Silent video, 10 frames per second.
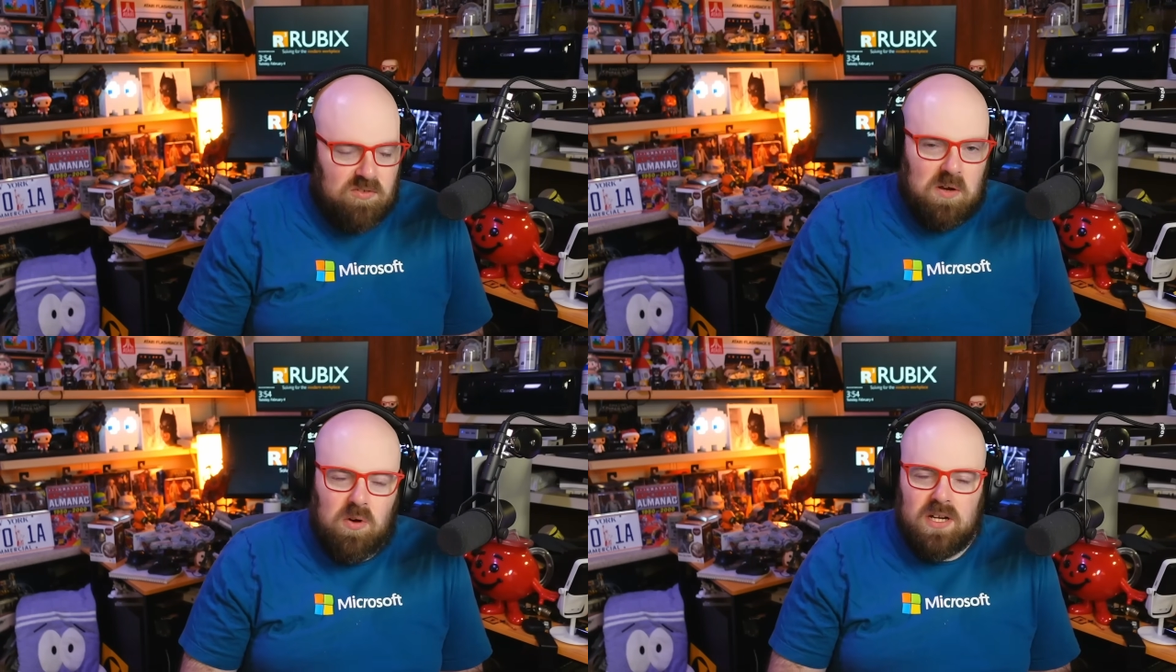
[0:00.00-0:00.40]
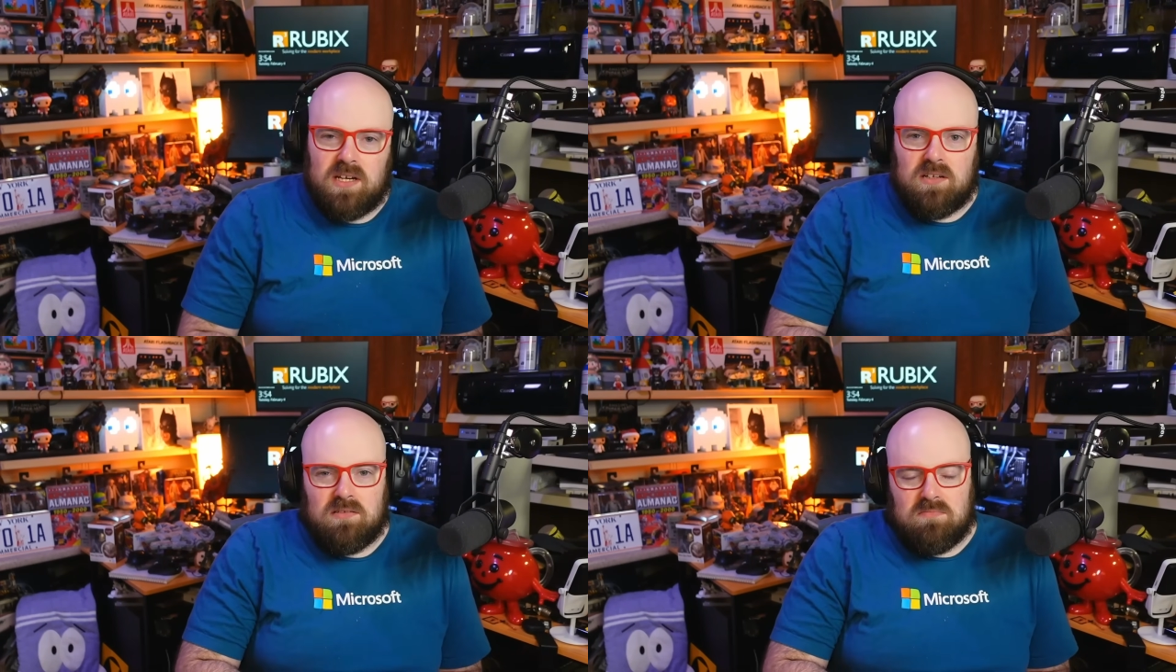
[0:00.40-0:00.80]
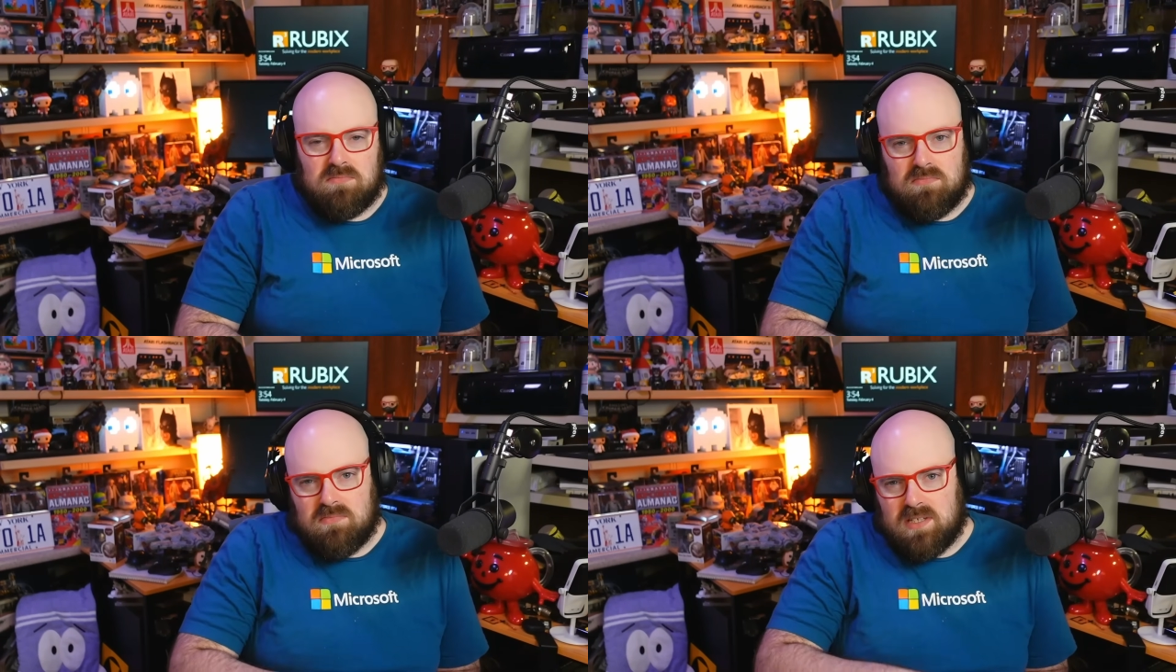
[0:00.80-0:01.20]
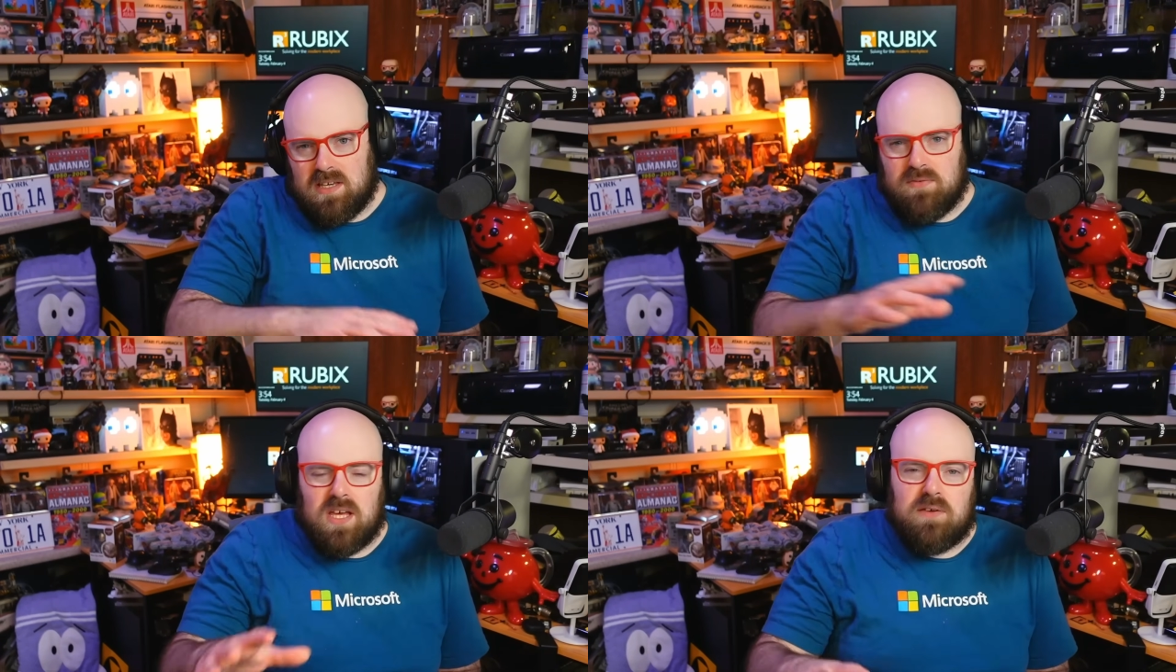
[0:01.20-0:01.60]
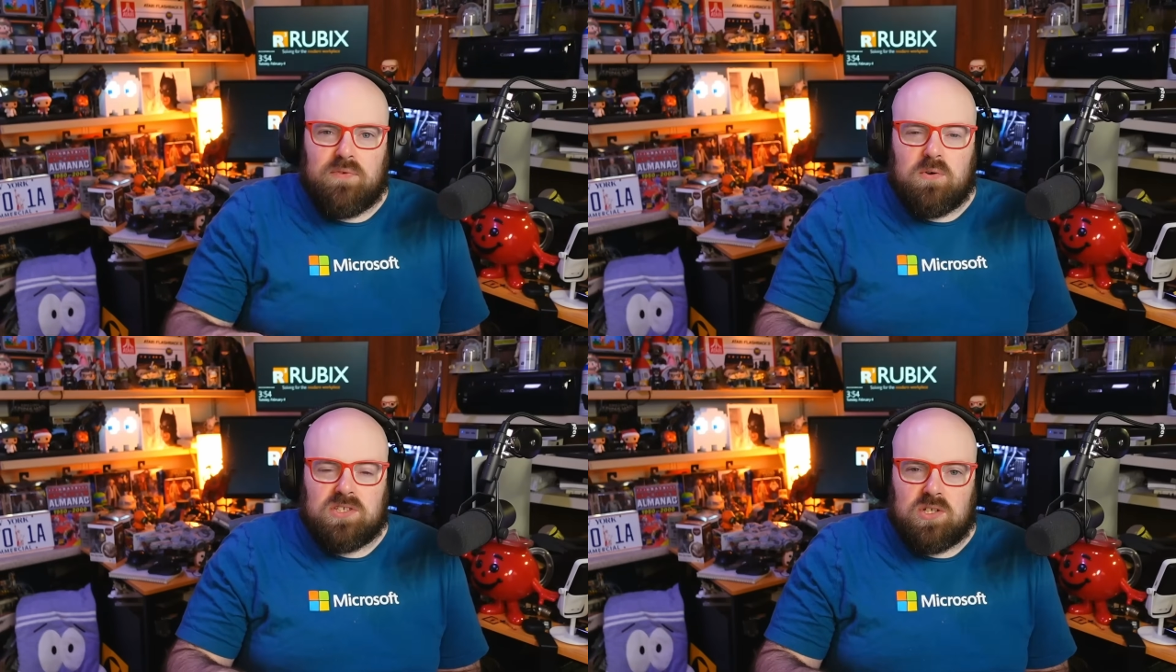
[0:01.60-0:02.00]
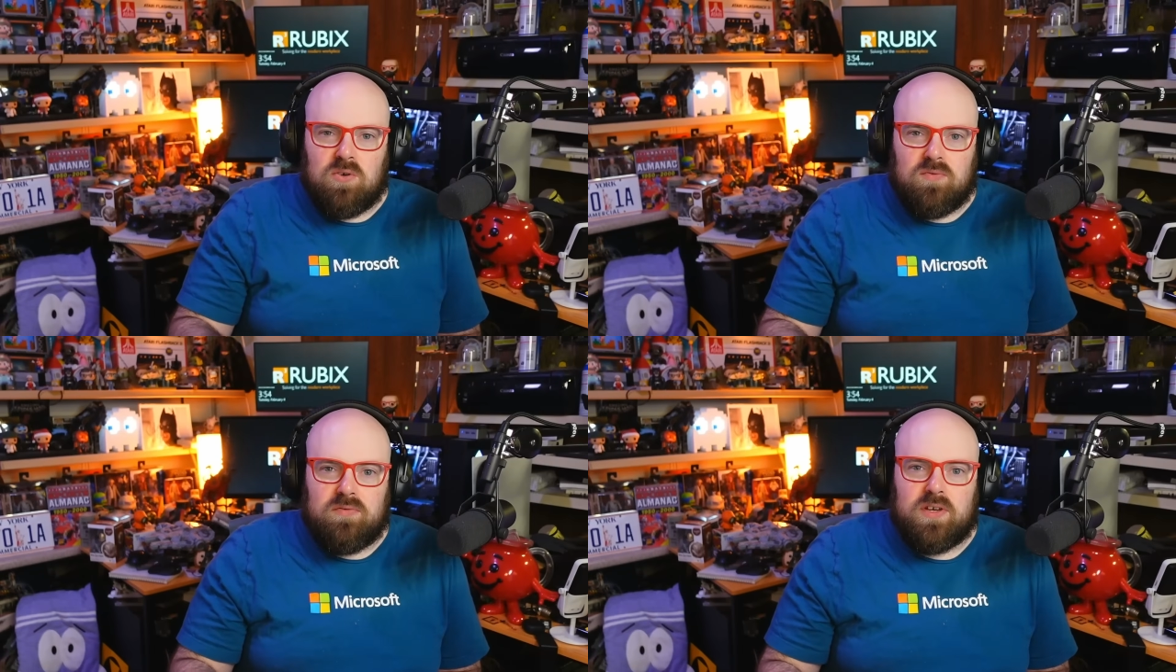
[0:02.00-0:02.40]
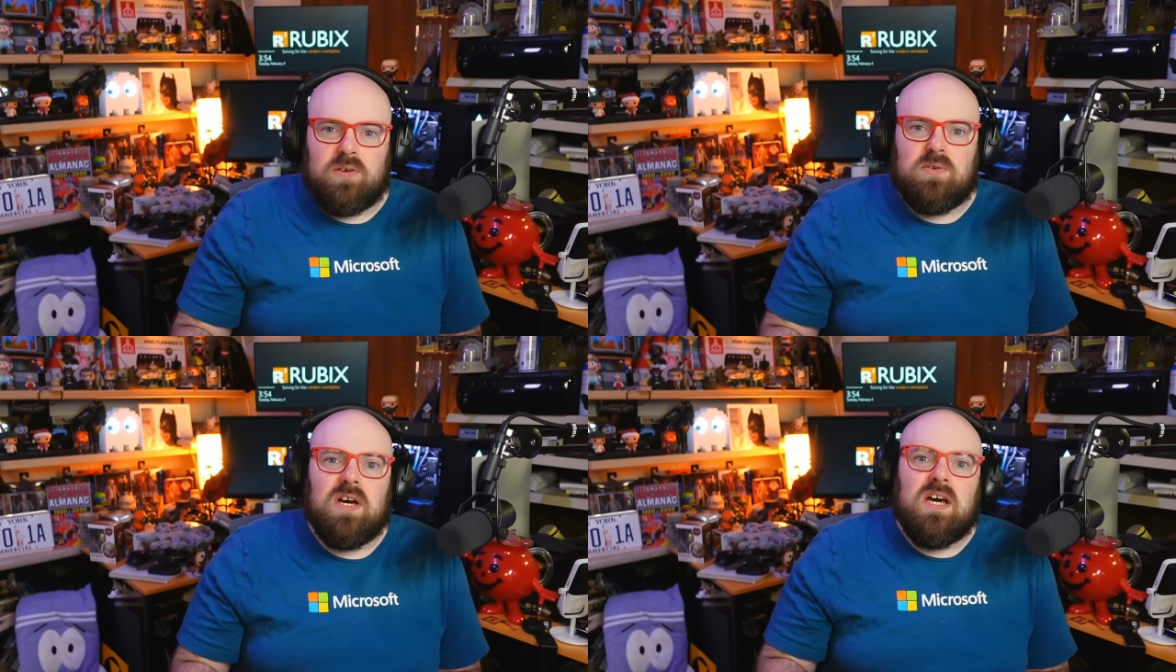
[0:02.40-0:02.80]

So I want to give a lot of folks an overview,